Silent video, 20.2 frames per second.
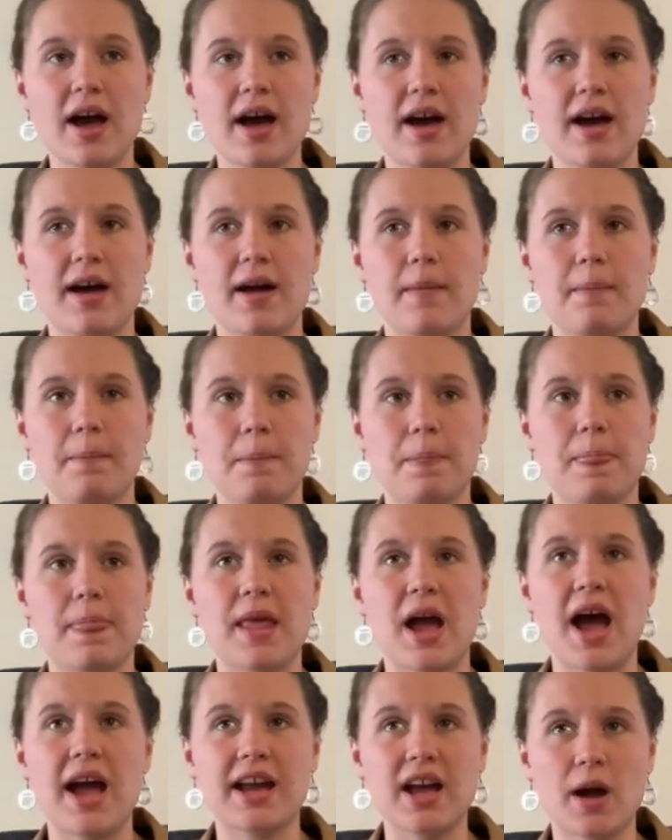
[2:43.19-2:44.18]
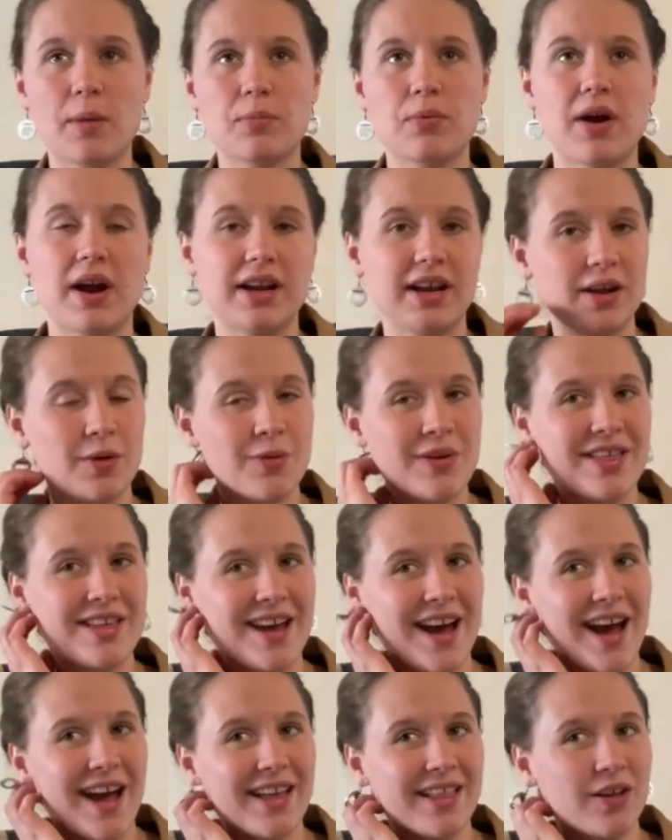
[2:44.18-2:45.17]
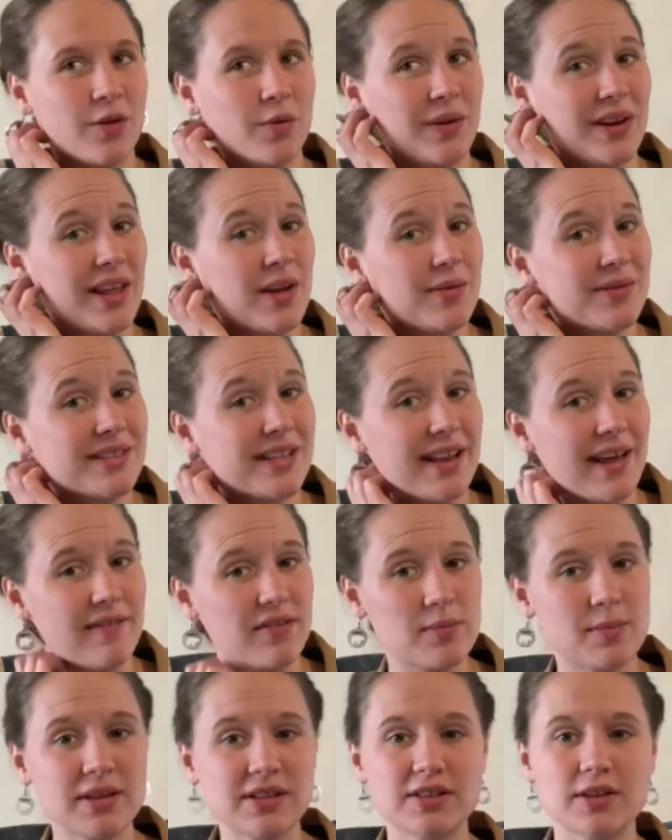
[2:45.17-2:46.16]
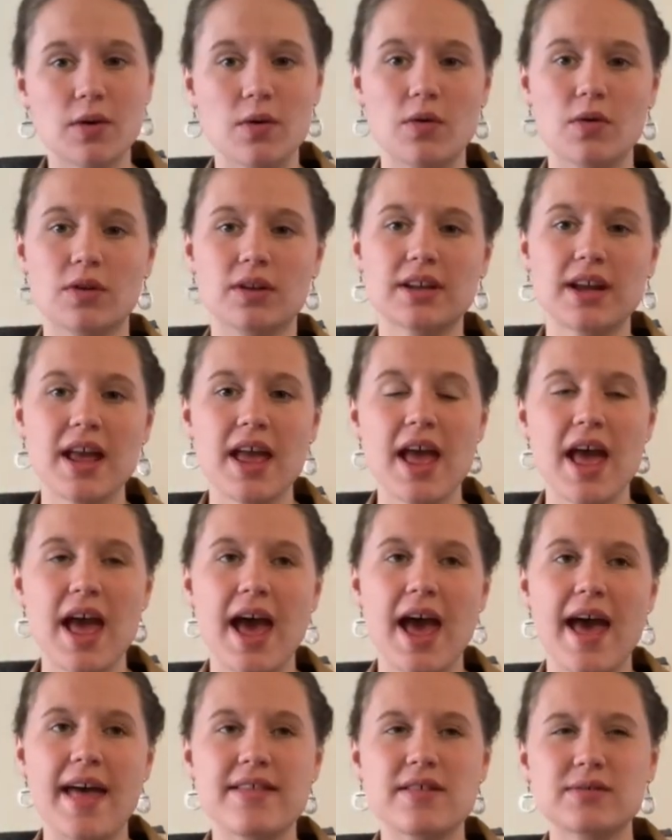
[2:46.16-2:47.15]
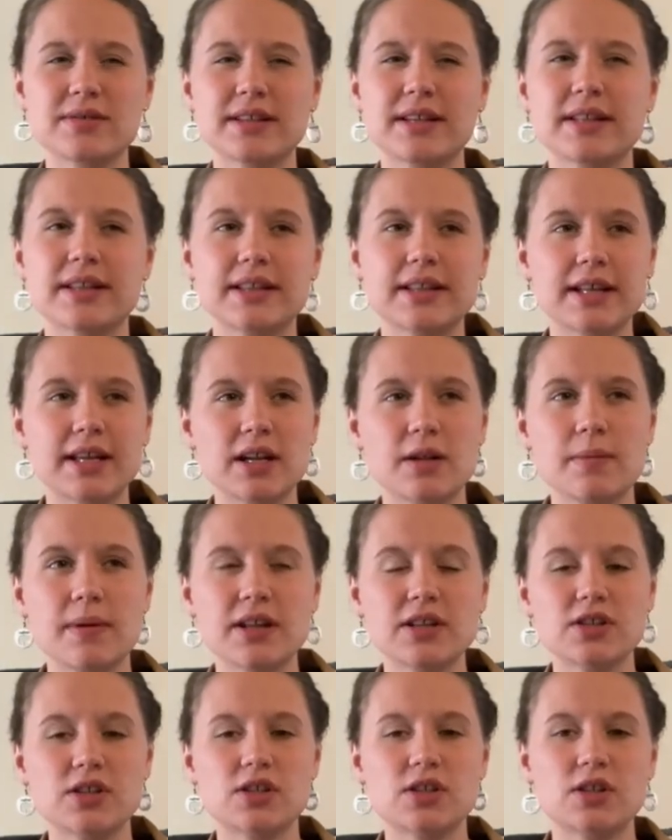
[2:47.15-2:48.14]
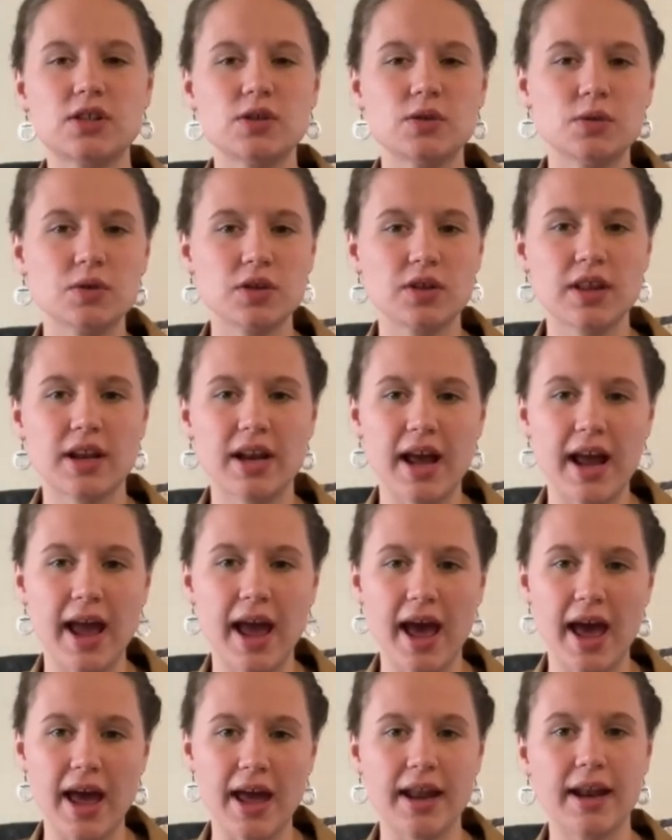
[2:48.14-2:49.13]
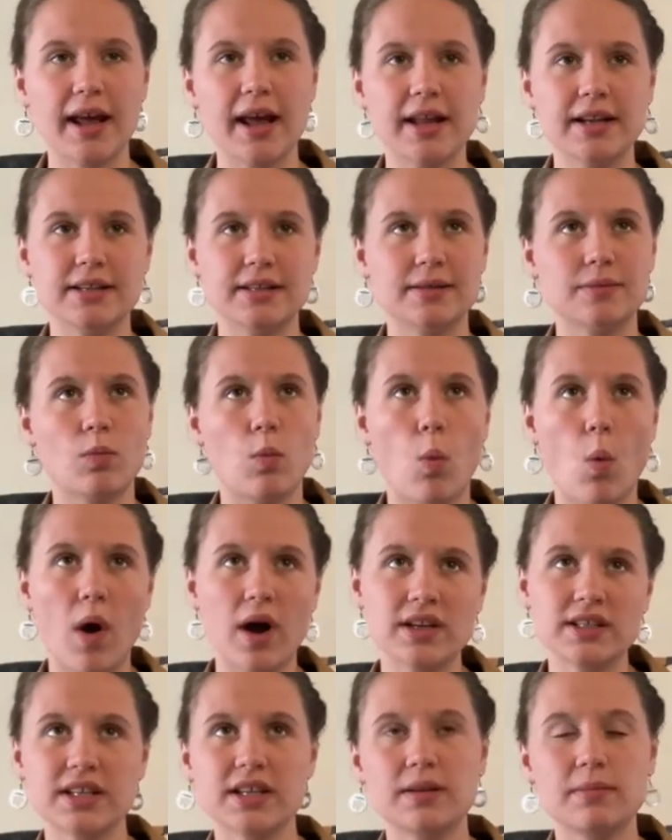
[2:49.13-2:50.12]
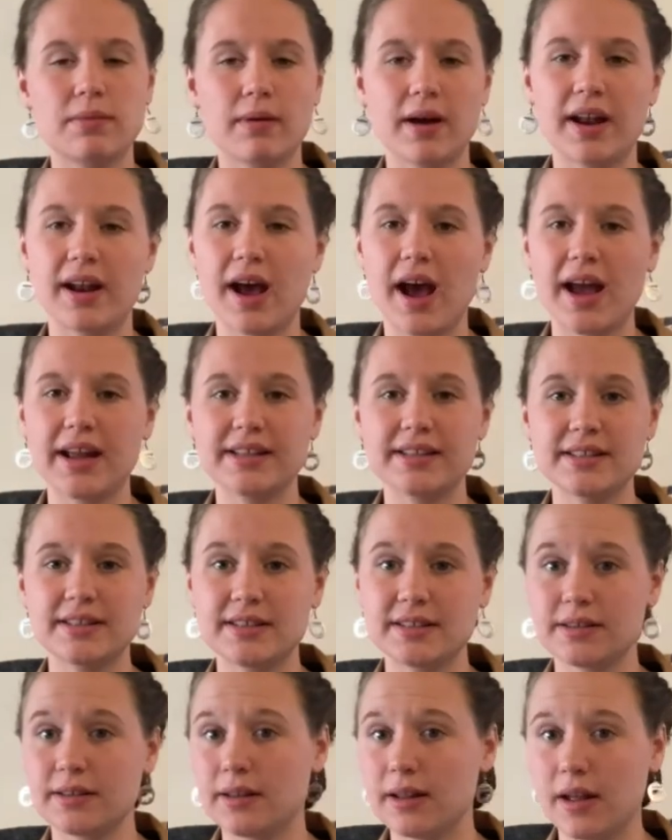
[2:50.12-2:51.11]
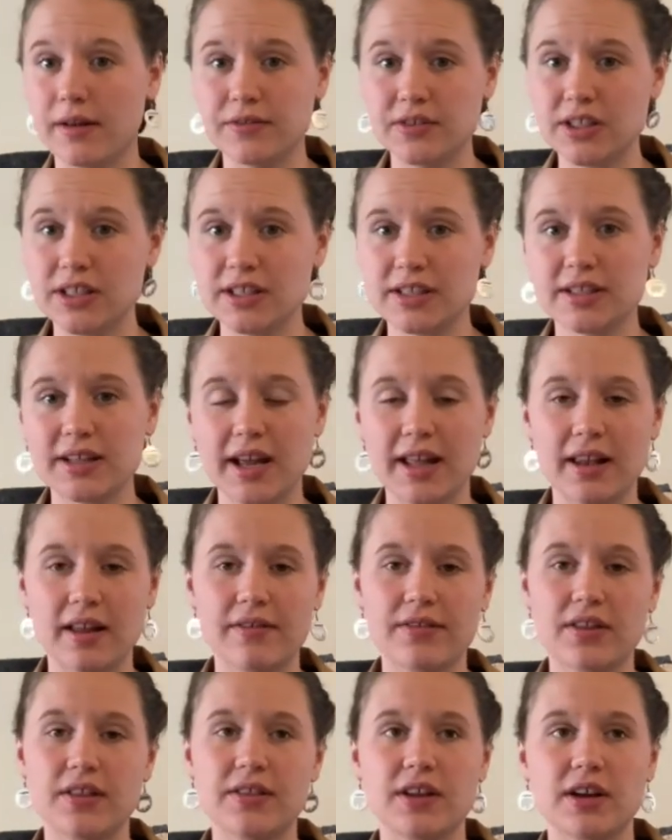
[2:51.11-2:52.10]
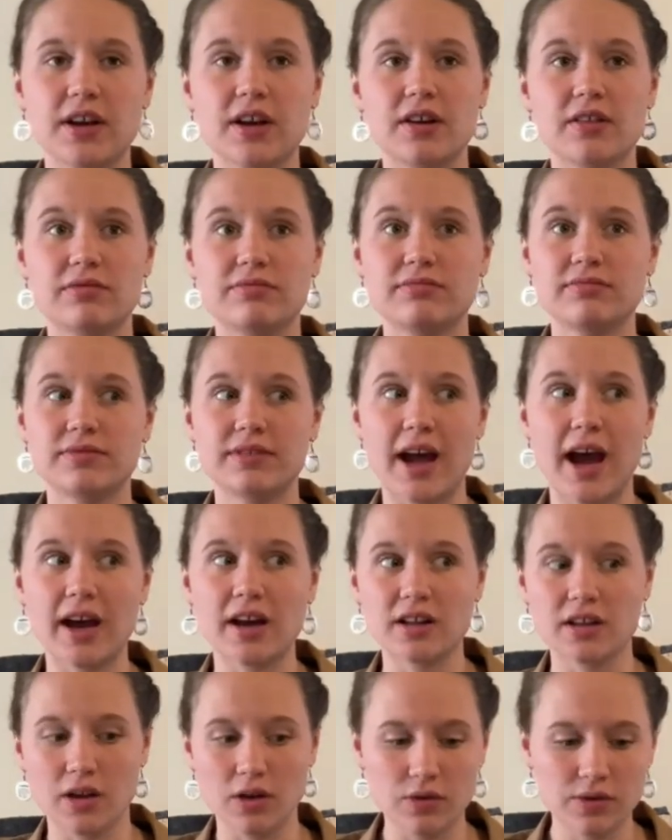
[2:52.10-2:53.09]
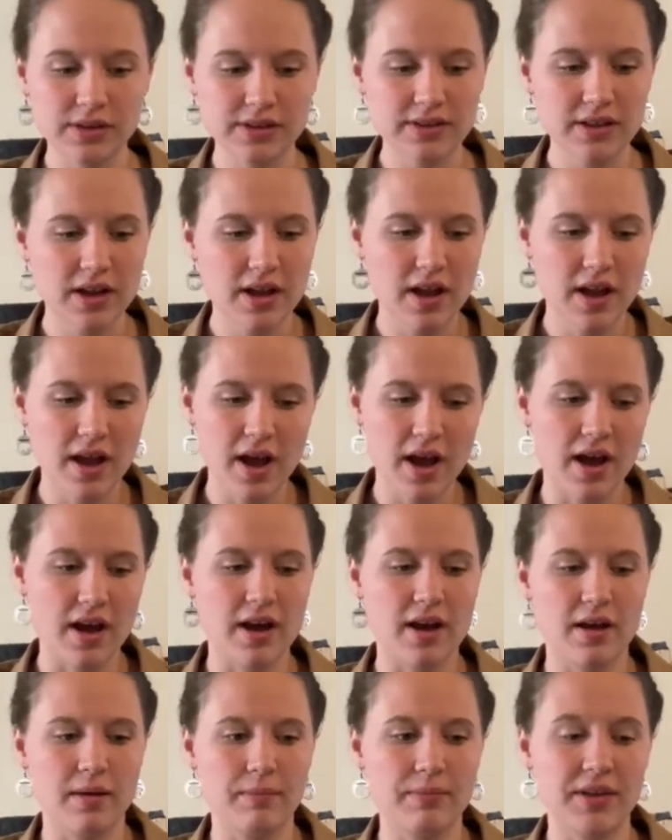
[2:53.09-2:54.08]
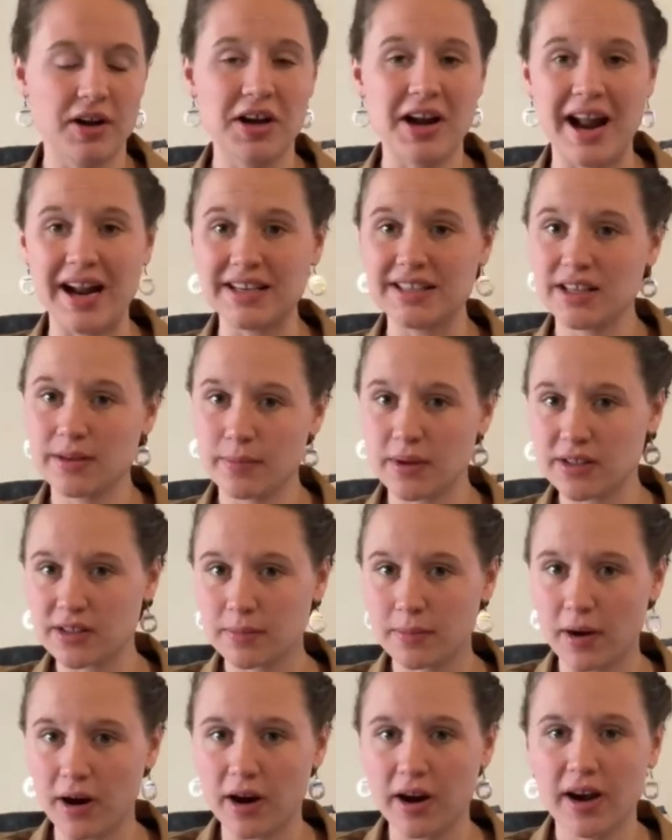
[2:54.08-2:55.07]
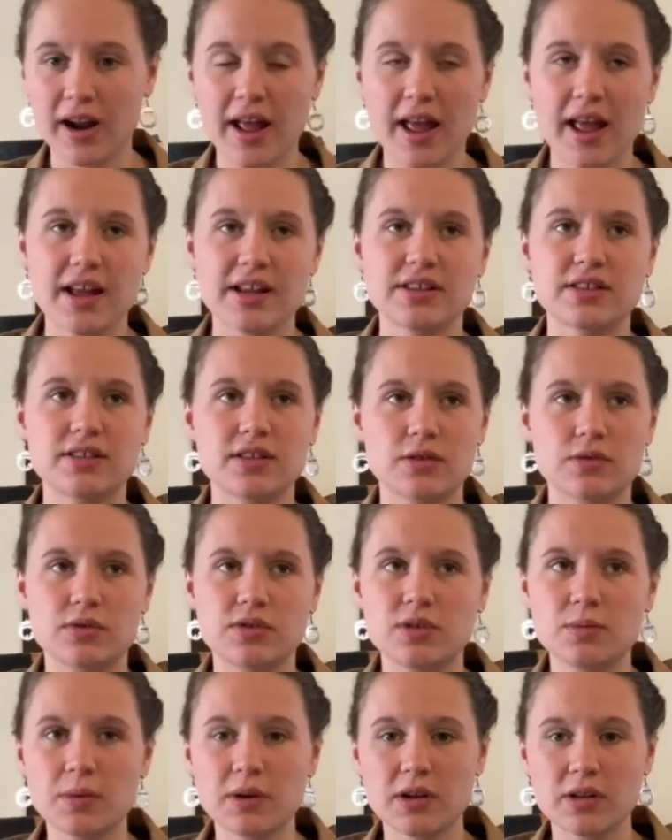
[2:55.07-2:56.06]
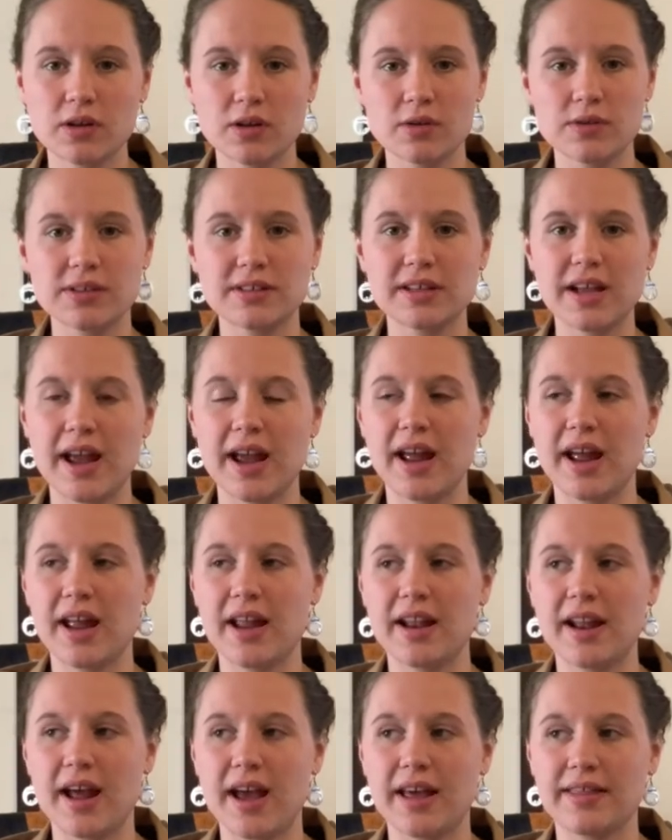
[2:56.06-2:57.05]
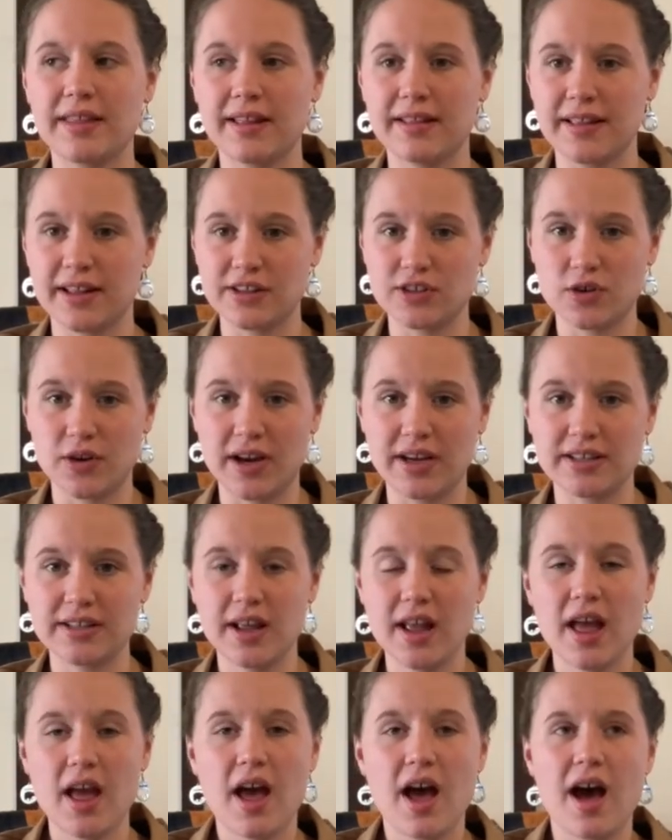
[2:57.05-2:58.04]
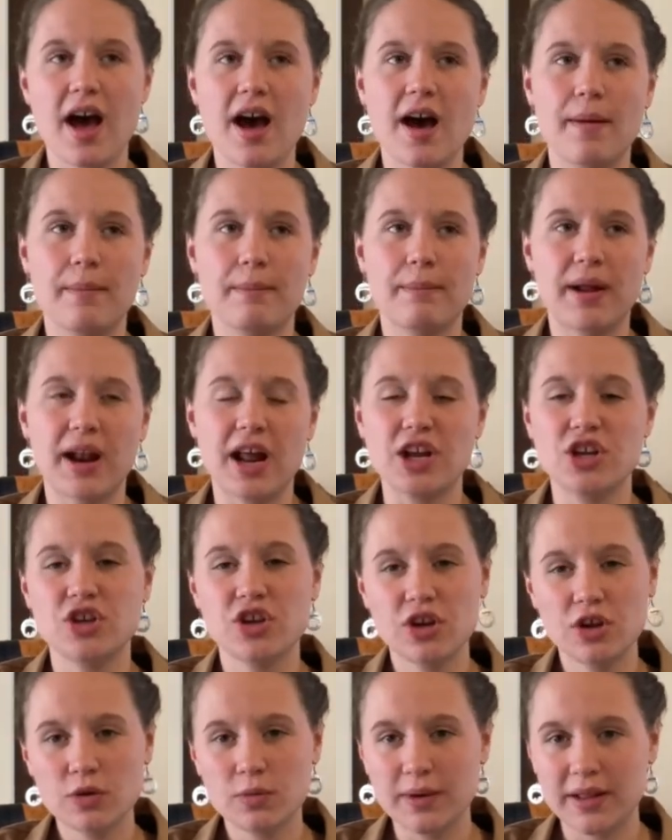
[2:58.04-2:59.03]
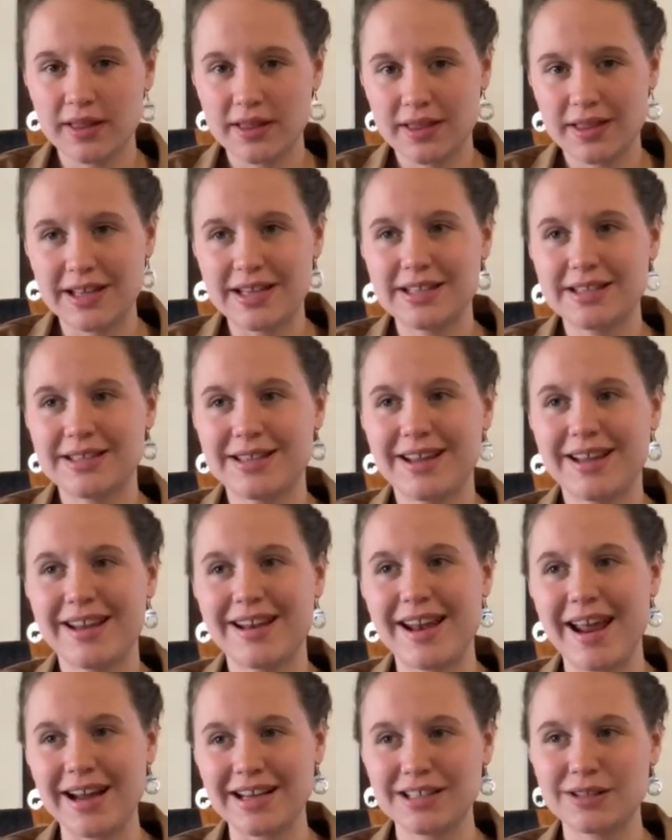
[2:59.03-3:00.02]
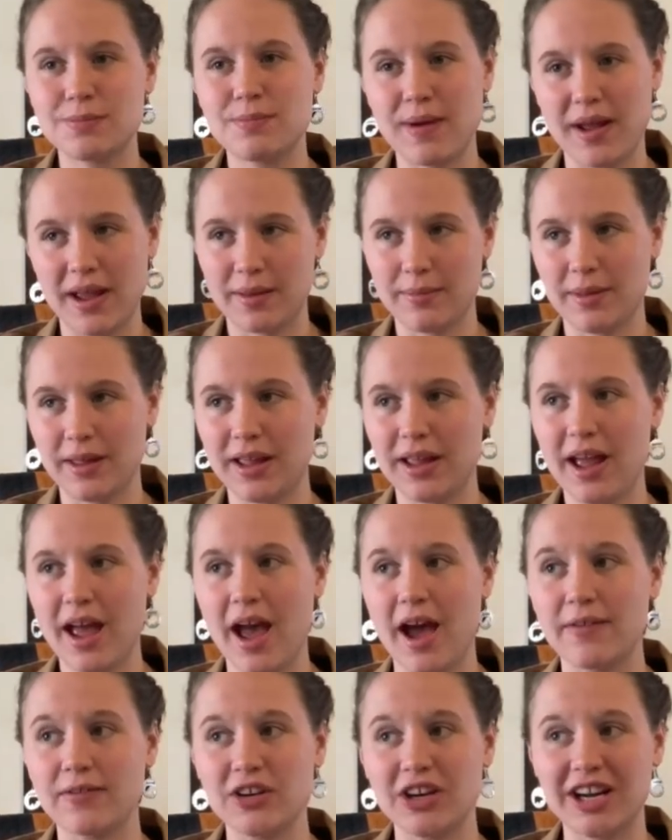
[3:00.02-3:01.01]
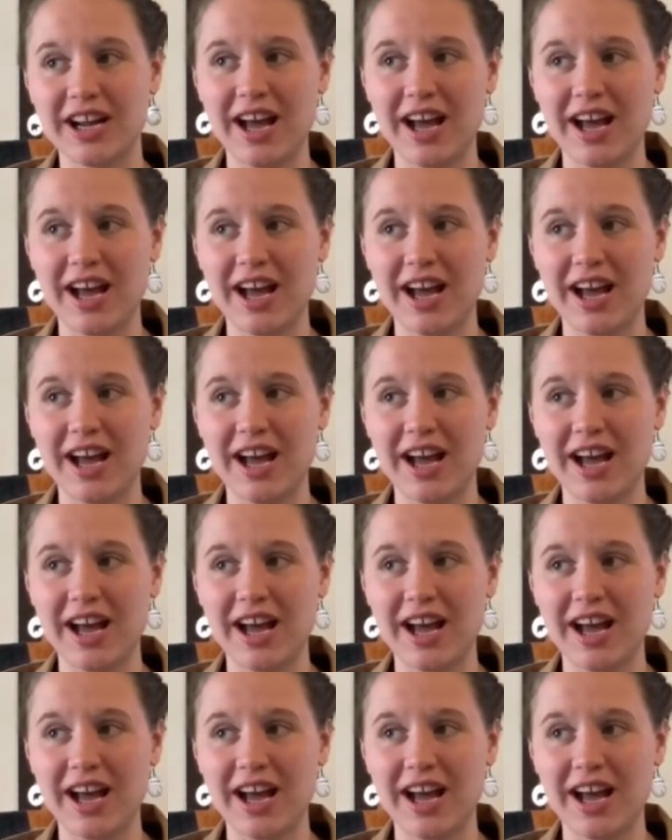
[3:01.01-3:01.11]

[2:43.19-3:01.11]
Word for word: Um, I got pregnant with Kyla when he was eleven months old, and that was a little bit sooner than I had and wanted, but I still loved it. I love that they're that close. Um, they're nineteen months apart, so super close, and I think that's great. Um, but I knew with this next baby after